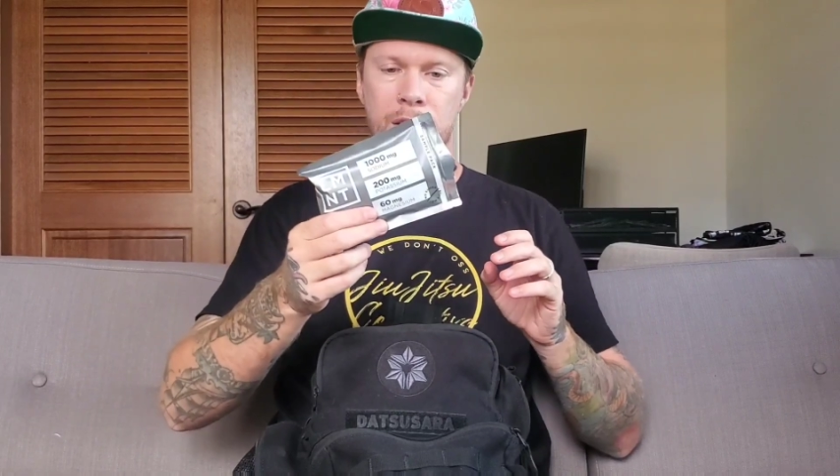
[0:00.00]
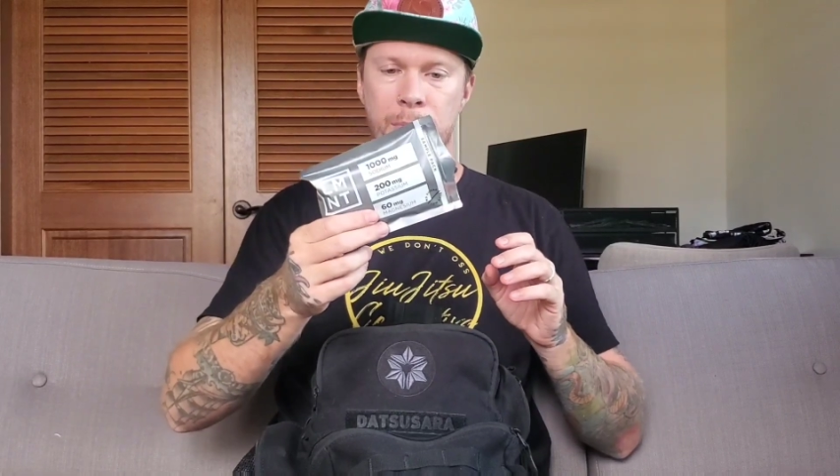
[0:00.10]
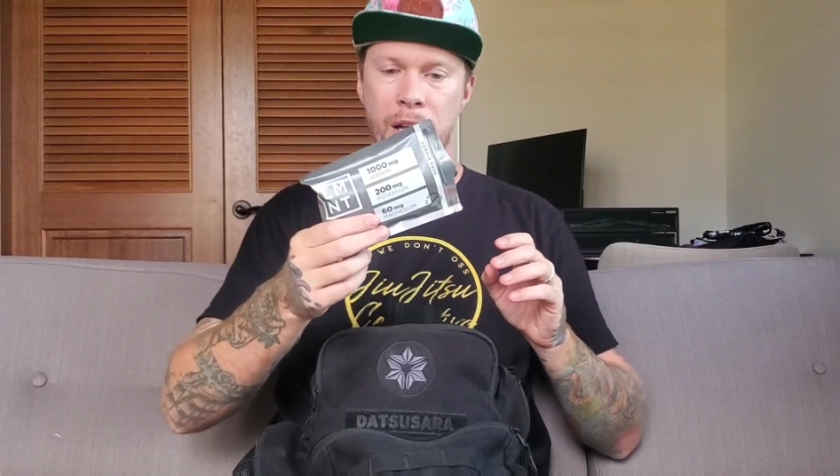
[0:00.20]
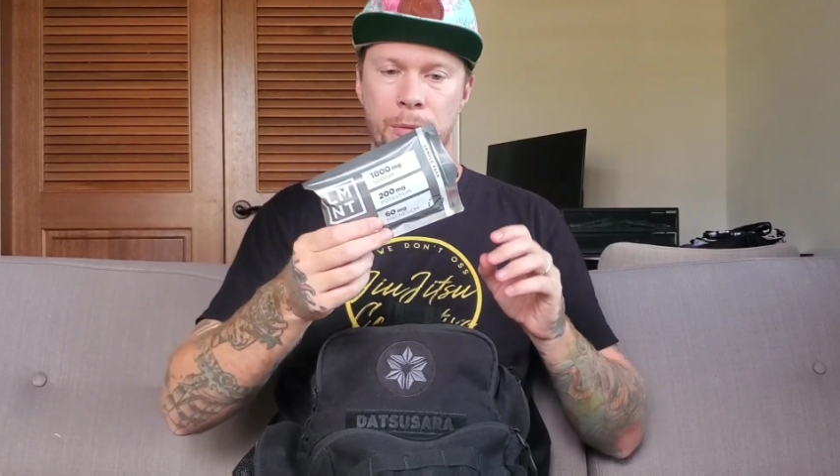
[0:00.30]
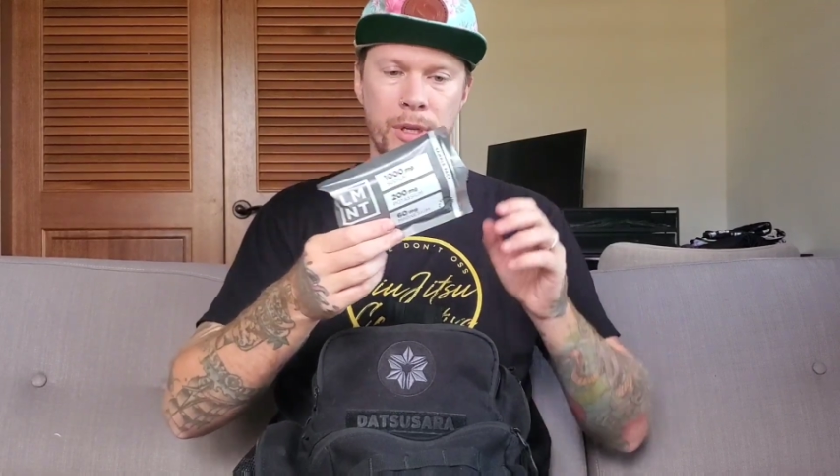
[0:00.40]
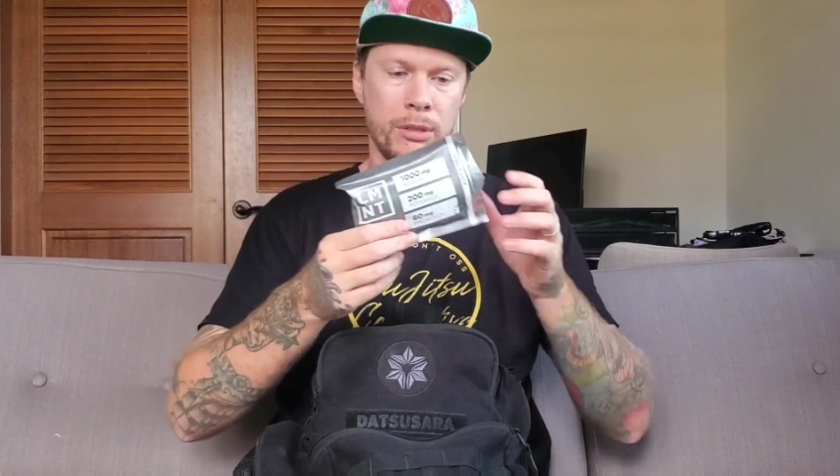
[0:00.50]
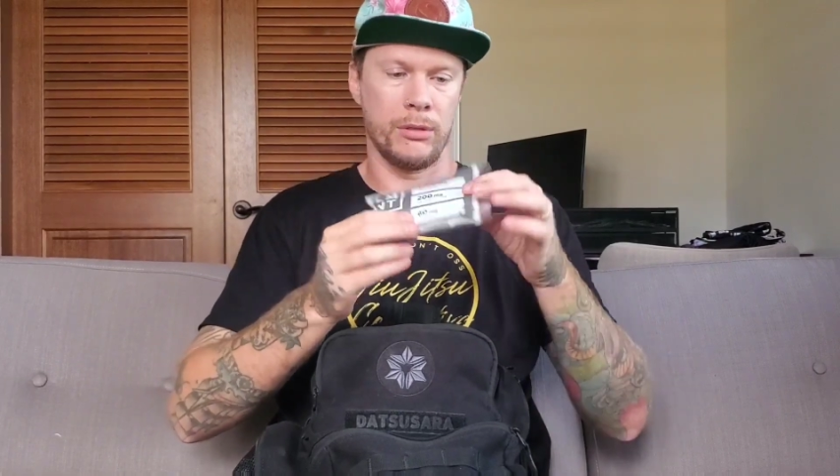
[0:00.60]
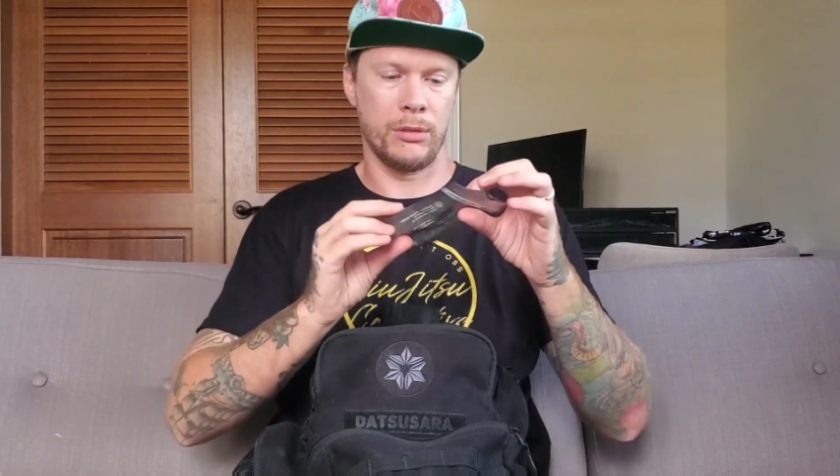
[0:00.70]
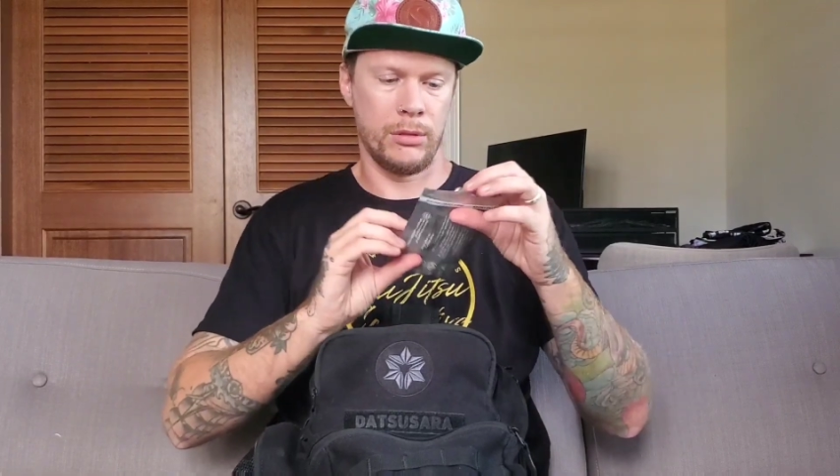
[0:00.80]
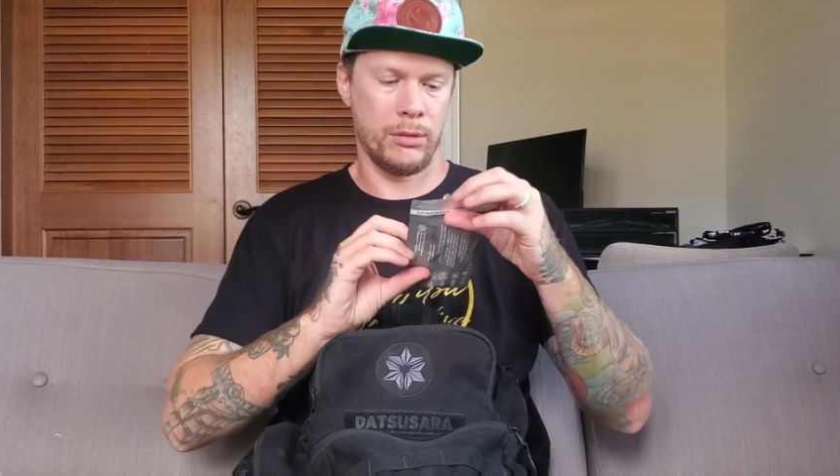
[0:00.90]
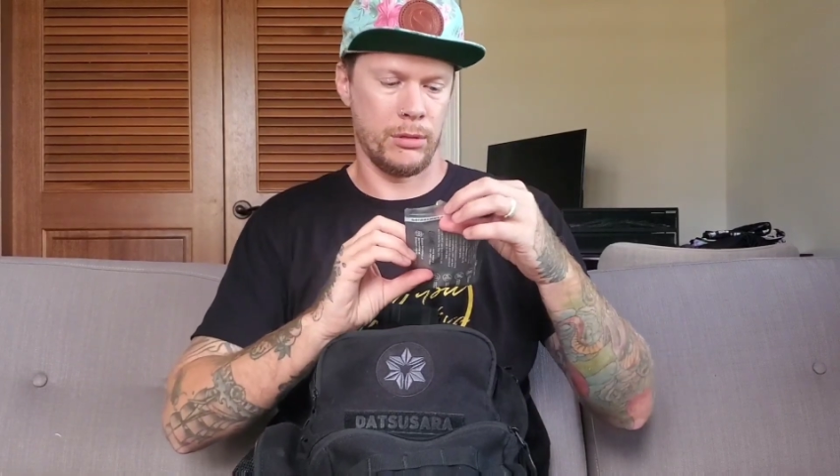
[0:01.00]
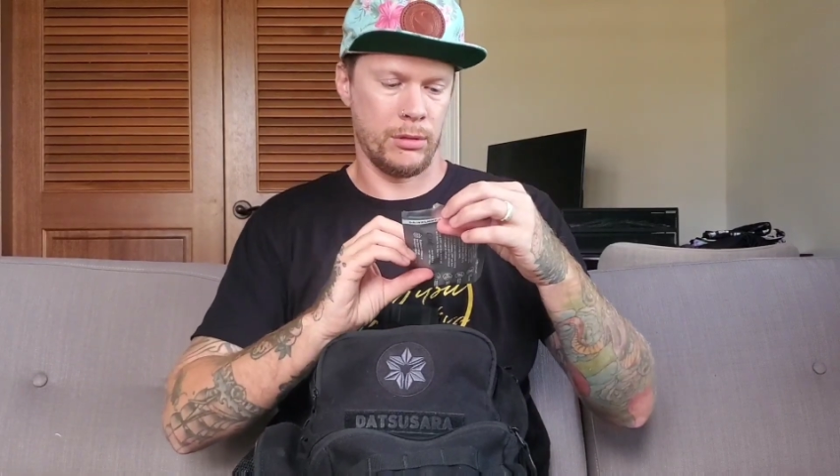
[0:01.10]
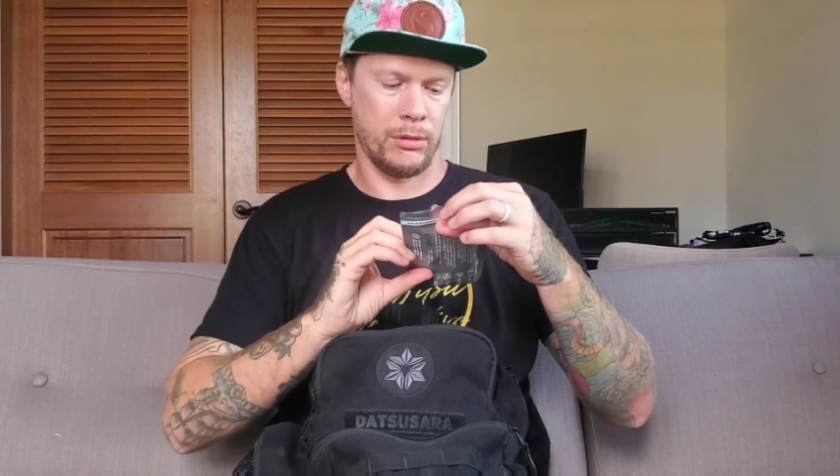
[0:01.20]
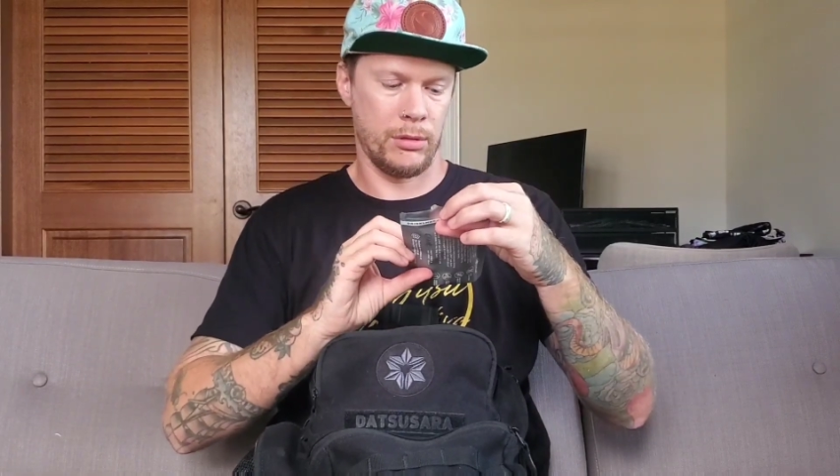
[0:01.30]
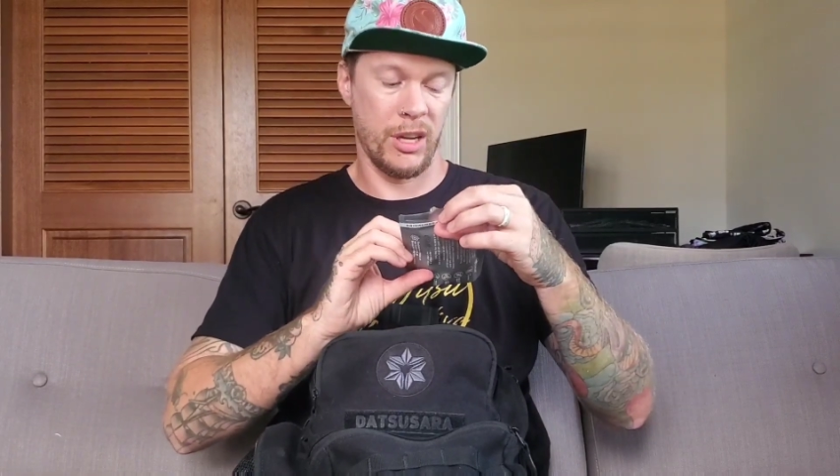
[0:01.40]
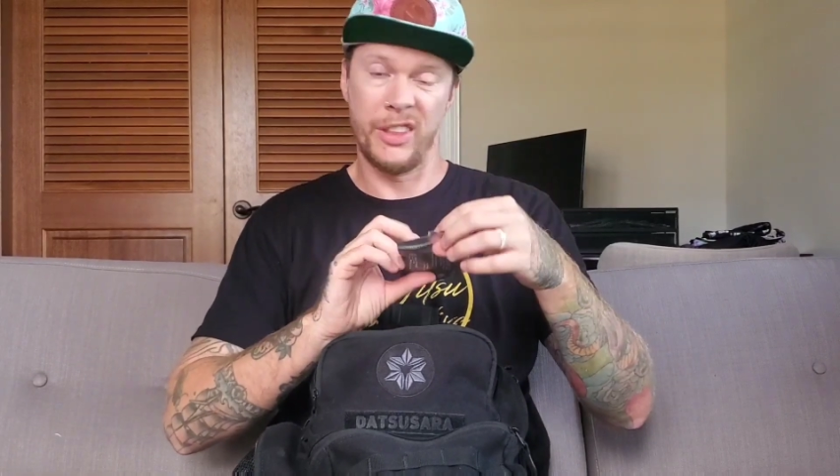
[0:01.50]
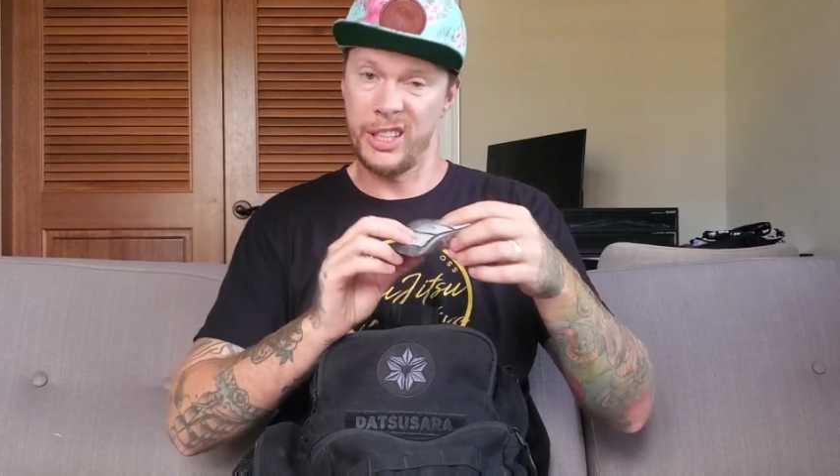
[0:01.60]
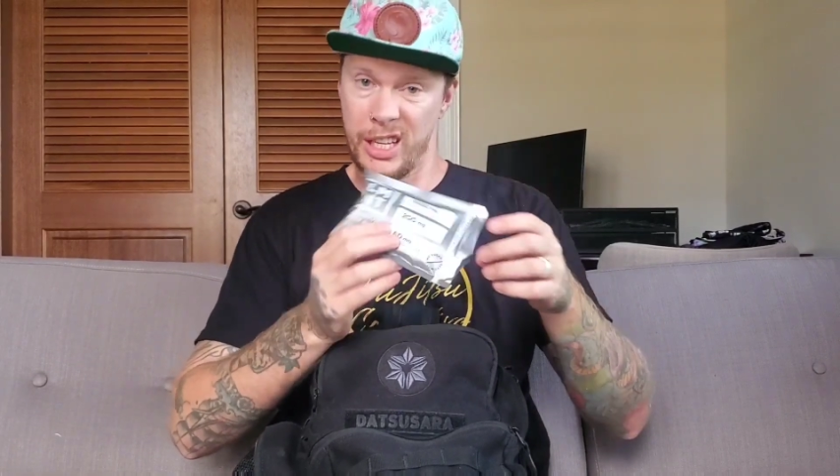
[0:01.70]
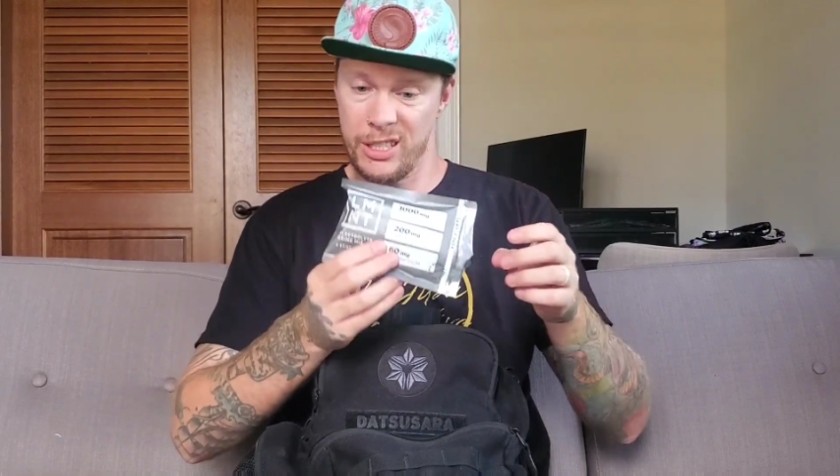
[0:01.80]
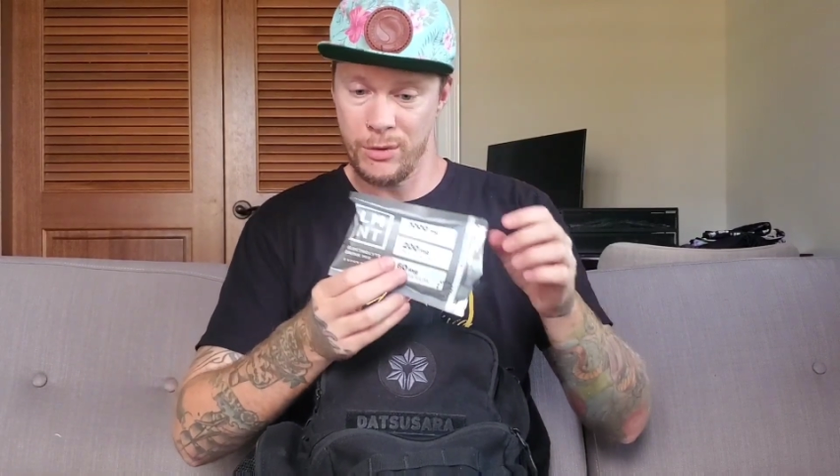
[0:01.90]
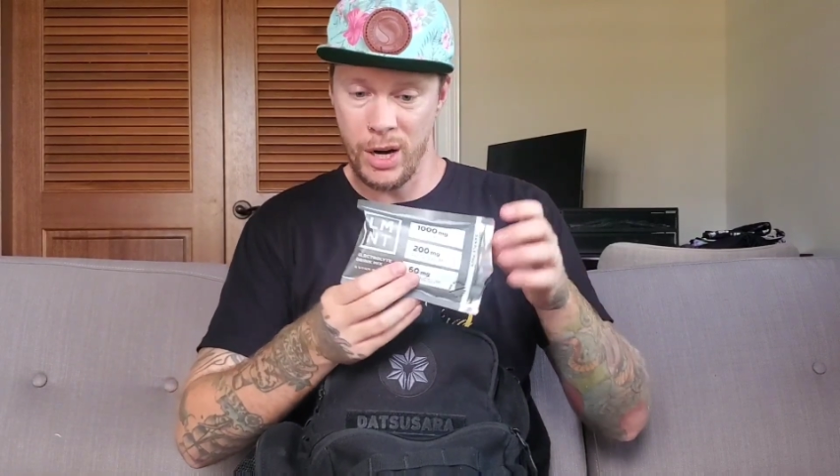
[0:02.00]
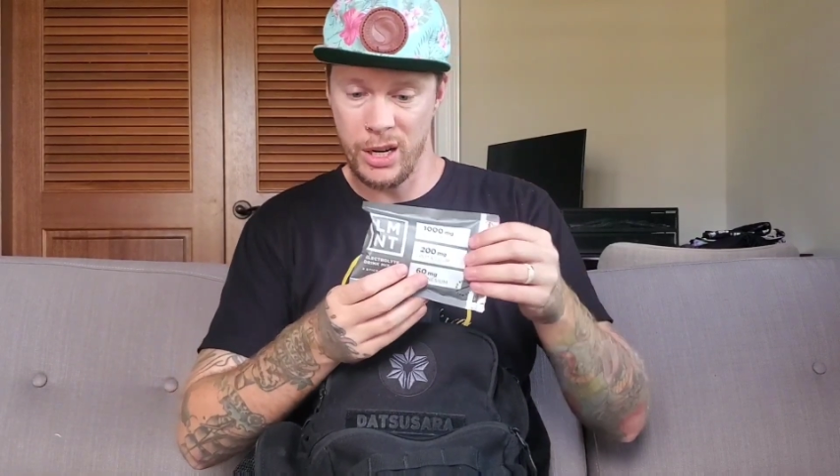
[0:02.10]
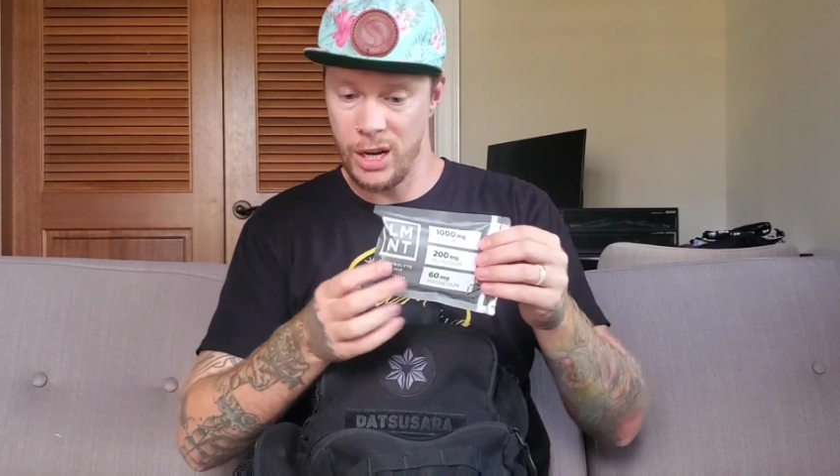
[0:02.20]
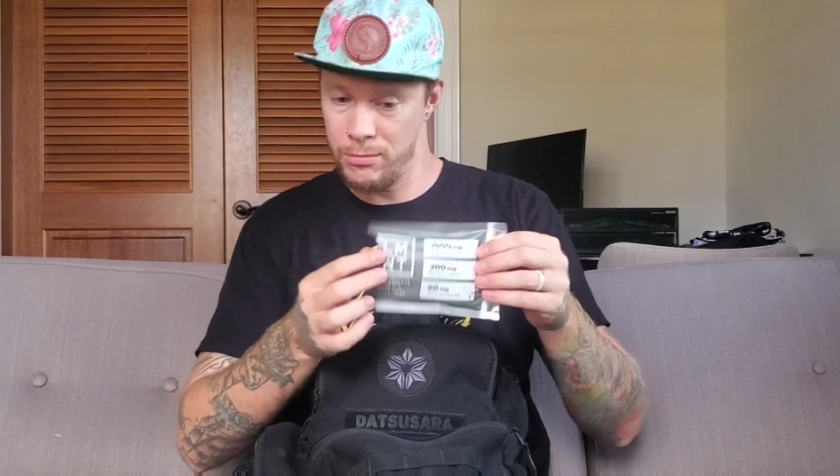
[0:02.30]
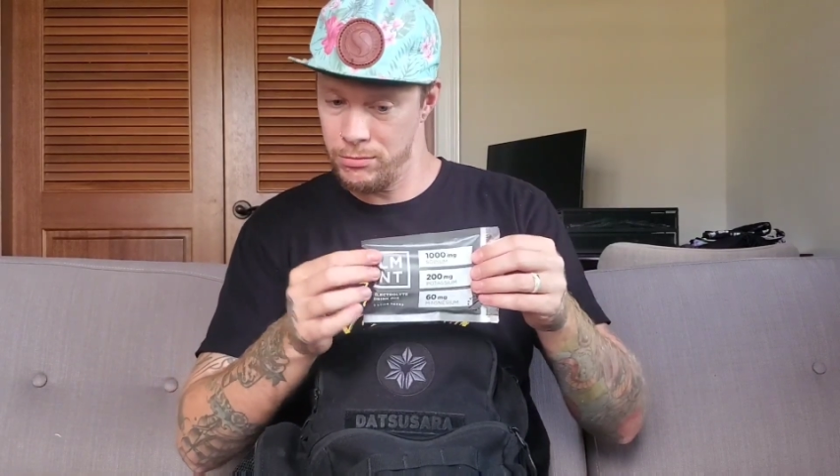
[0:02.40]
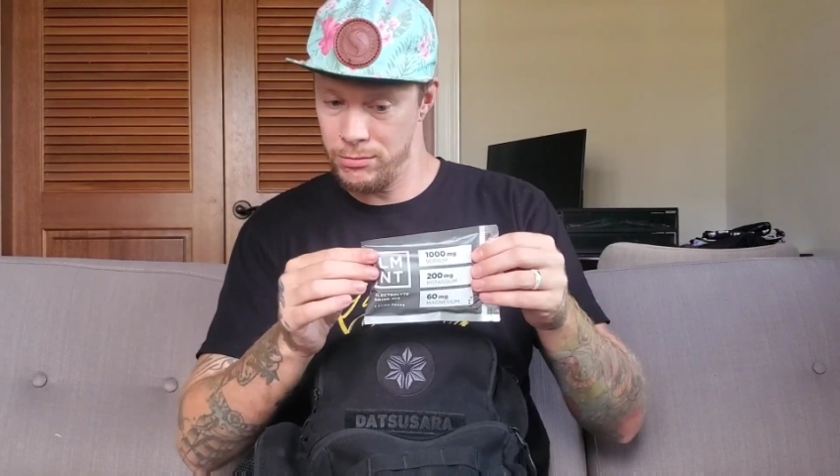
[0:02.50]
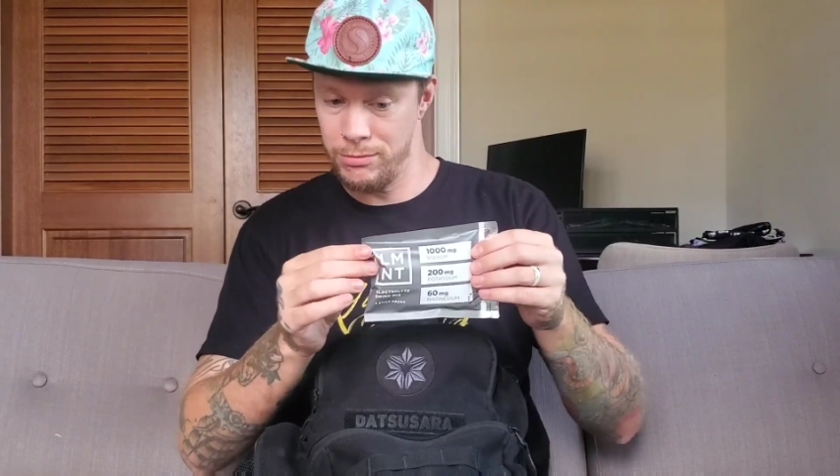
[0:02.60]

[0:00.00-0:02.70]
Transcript: some Element. I think that's the right name.